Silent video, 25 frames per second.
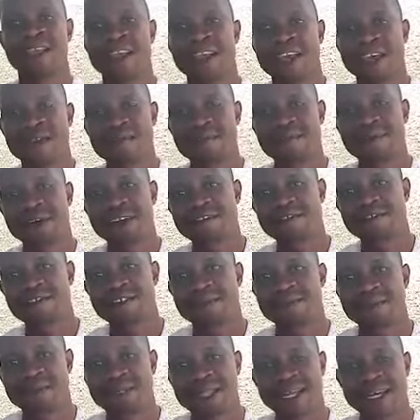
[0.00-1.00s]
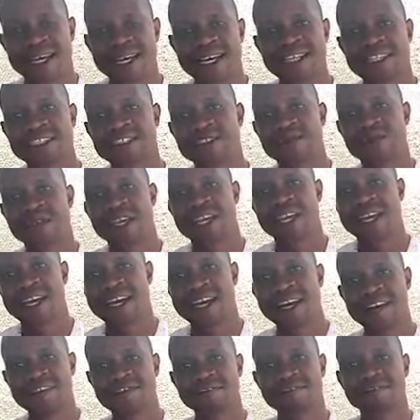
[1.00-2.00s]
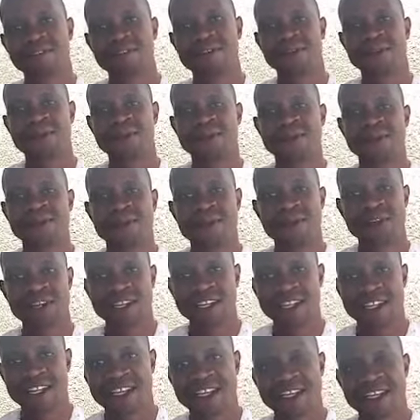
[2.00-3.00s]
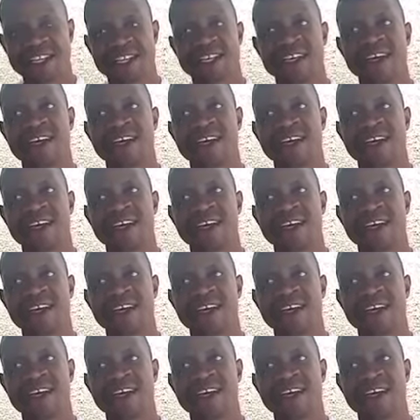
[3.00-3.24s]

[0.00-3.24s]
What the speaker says: Apart from that, we have the reading